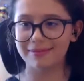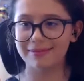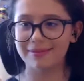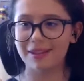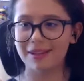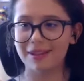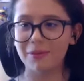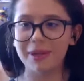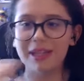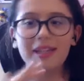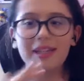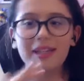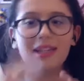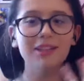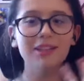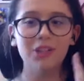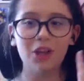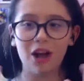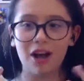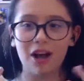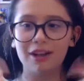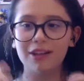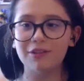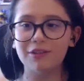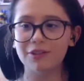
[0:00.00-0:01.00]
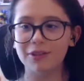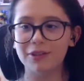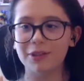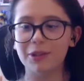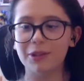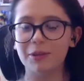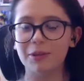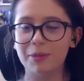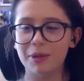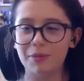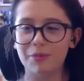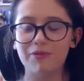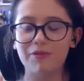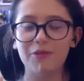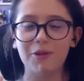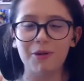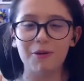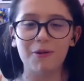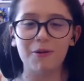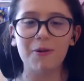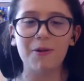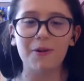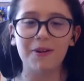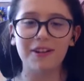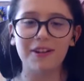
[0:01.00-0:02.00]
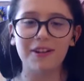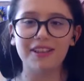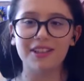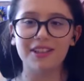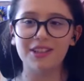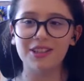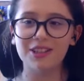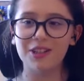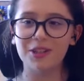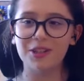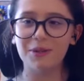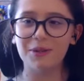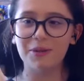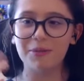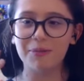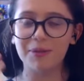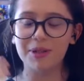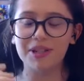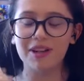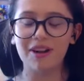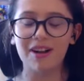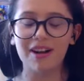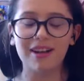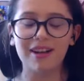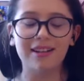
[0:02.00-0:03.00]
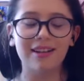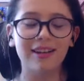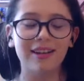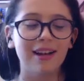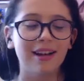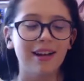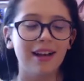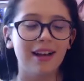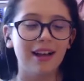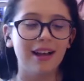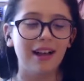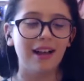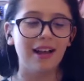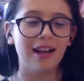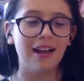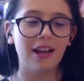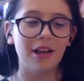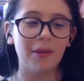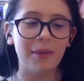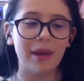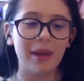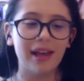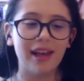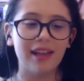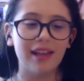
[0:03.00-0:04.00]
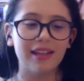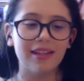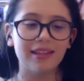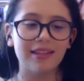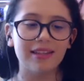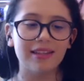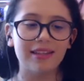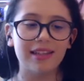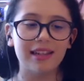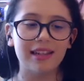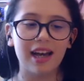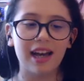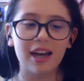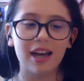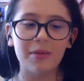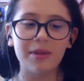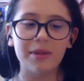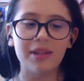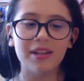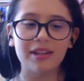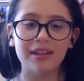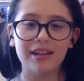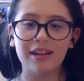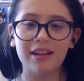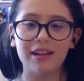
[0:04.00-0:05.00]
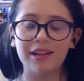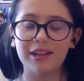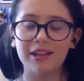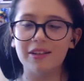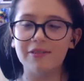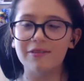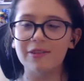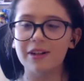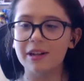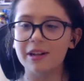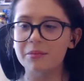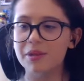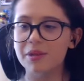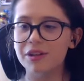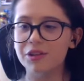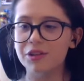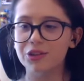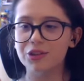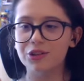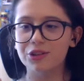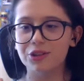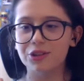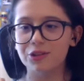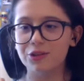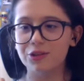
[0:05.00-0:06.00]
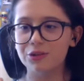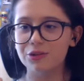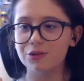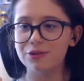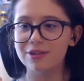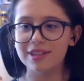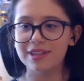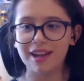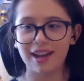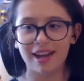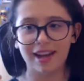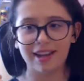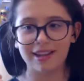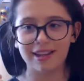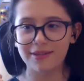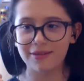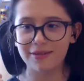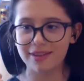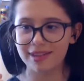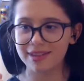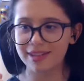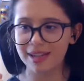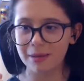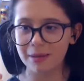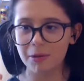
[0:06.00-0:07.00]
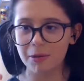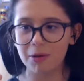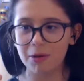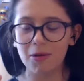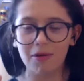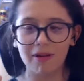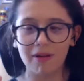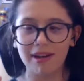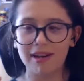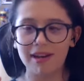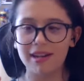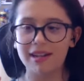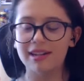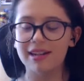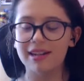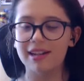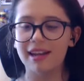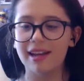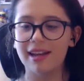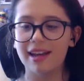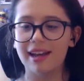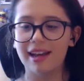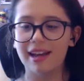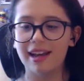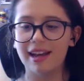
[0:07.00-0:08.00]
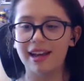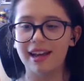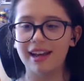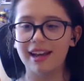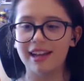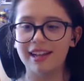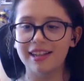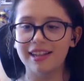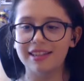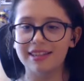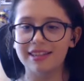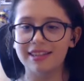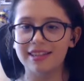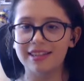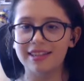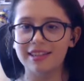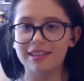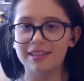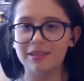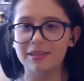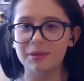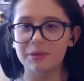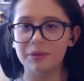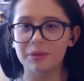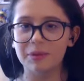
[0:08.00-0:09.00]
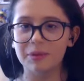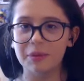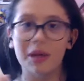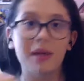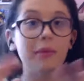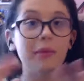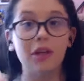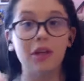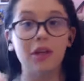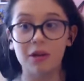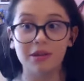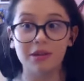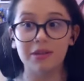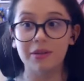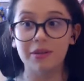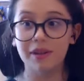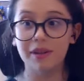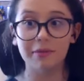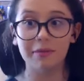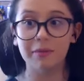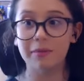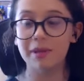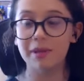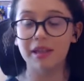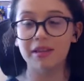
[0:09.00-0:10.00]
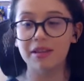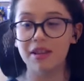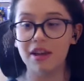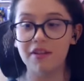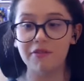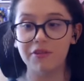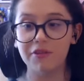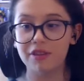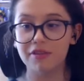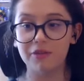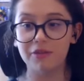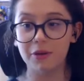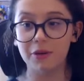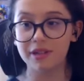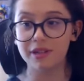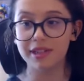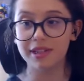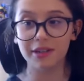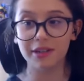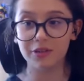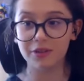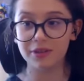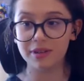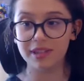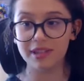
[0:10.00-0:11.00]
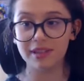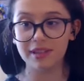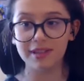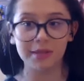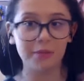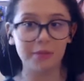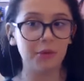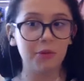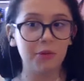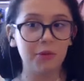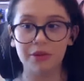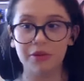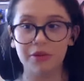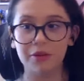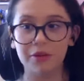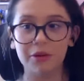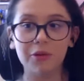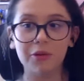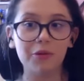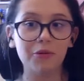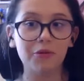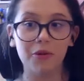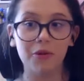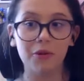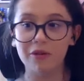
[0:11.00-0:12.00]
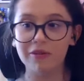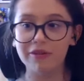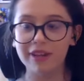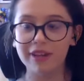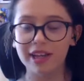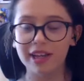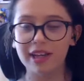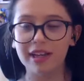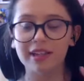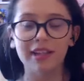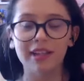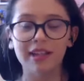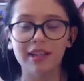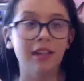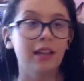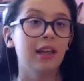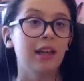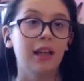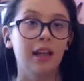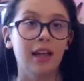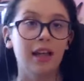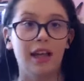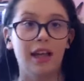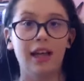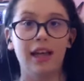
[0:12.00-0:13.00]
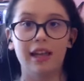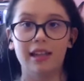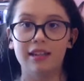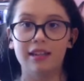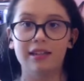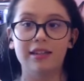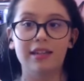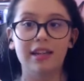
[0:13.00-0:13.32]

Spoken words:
we talked for a little bit before recording this too with Matan. And Abby and Ellie are very much two sides of the same coin. And I mean, also, I'm in love with the voice actresses. I'm a big Critical Role fan, and